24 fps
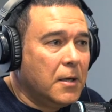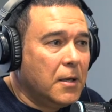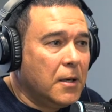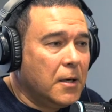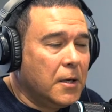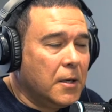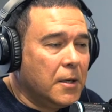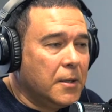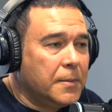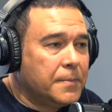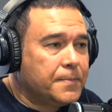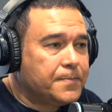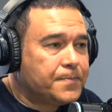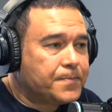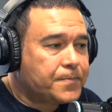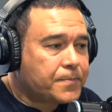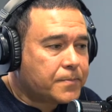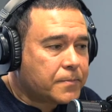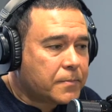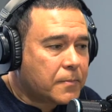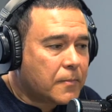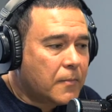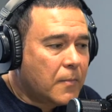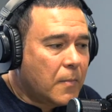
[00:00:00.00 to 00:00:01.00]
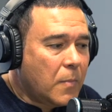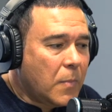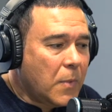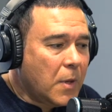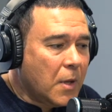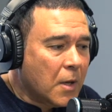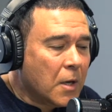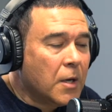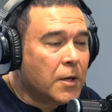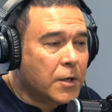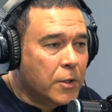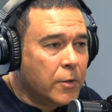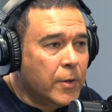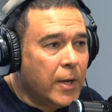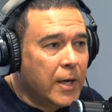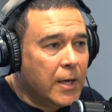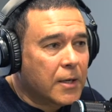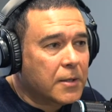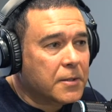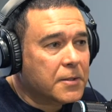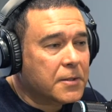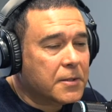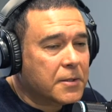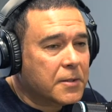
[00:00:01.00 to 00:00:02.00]
um, a new
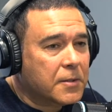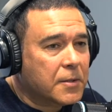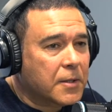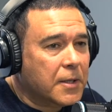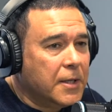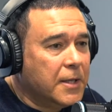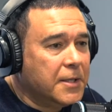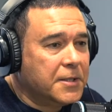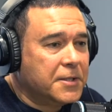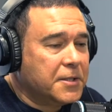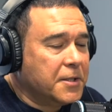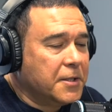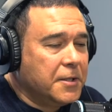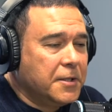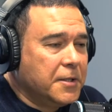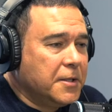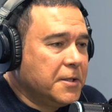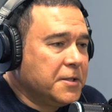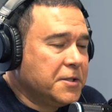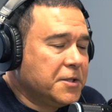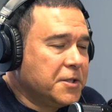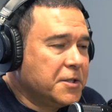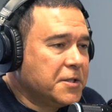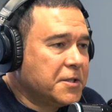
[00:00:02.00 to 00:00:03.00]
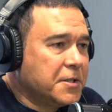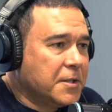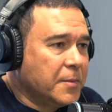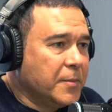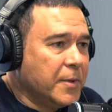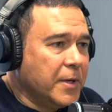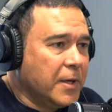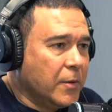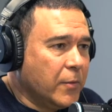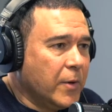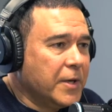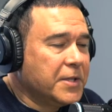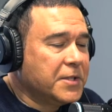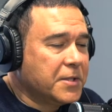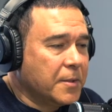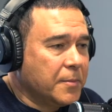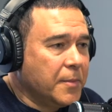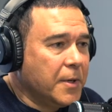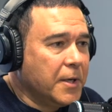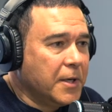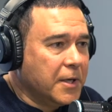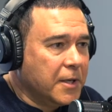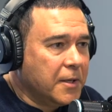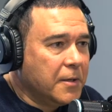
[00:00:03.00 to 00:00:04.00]
house, it's, it's just, to me, a waste of
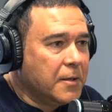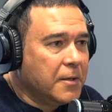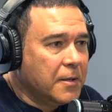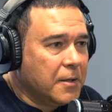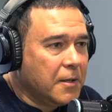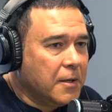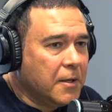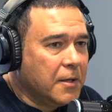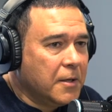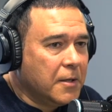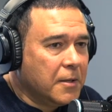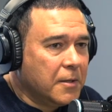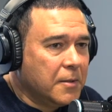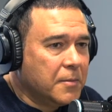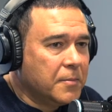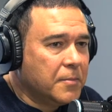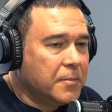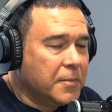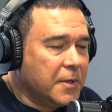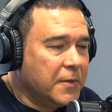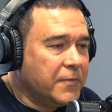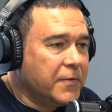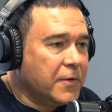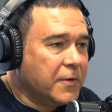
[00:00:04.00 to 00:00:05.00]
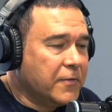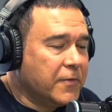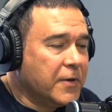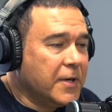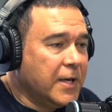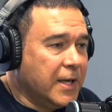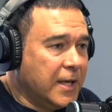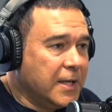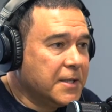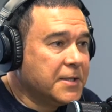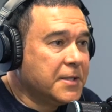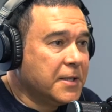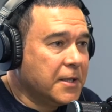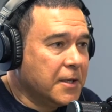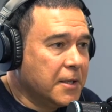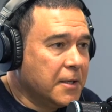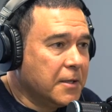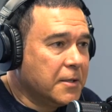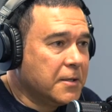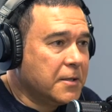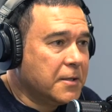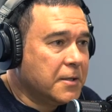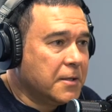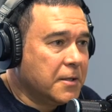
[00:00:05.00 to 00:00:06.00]
money uh, if you're financing
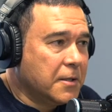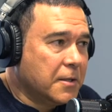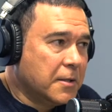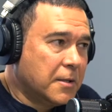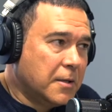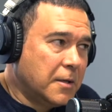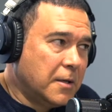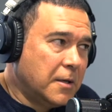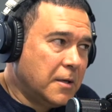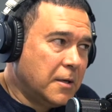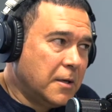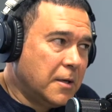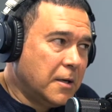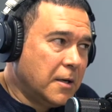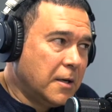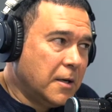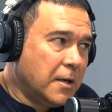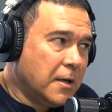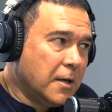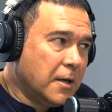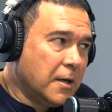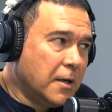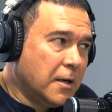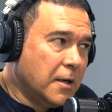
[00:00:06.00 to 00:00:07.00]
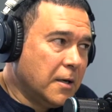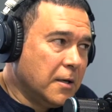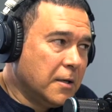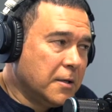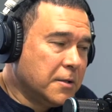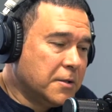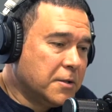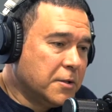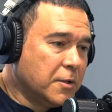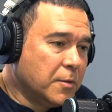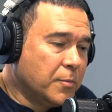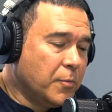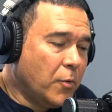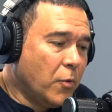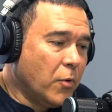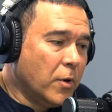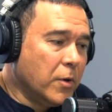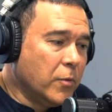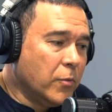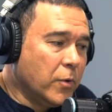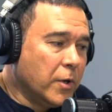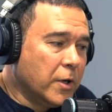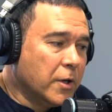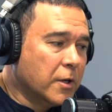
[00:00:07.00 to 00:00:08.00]
it uh, to a
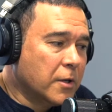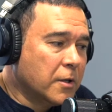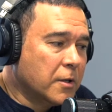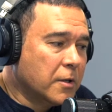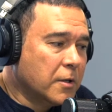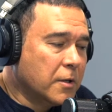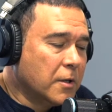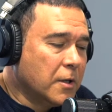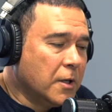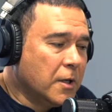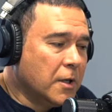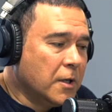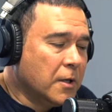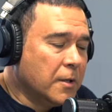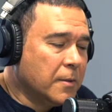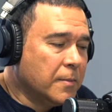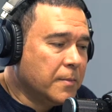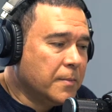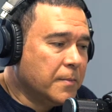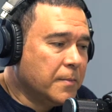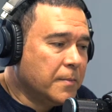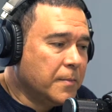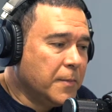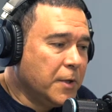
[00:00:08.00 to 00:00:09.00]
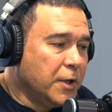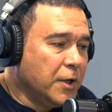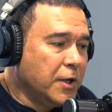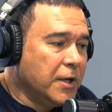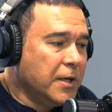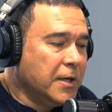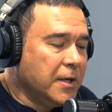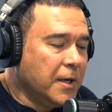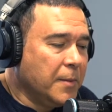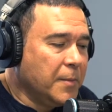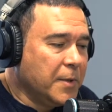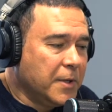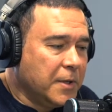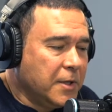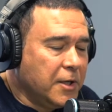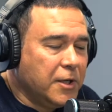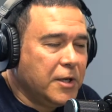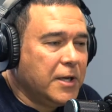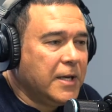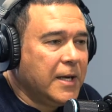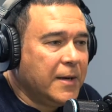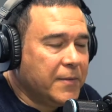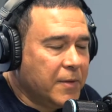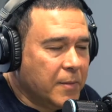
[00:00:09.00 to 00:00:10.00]
point where um, you didn't, I mean, you
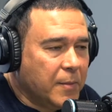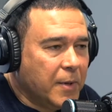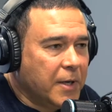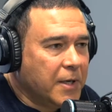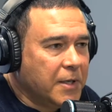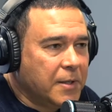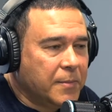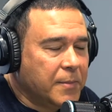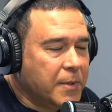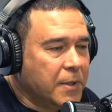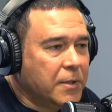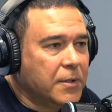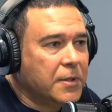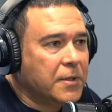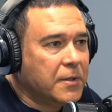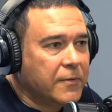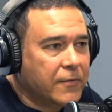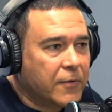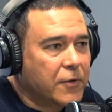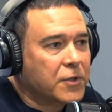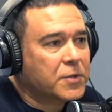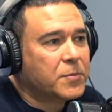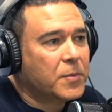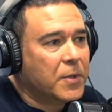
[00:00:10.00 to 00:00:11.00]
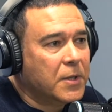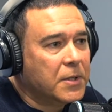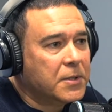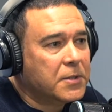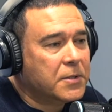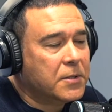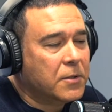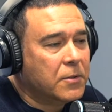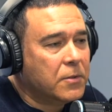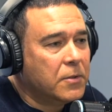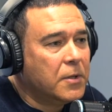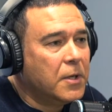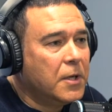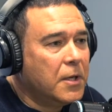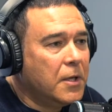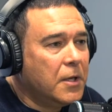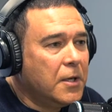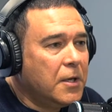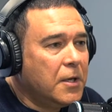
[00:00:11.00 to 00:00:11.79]
didn't have the money to build it in the first place. So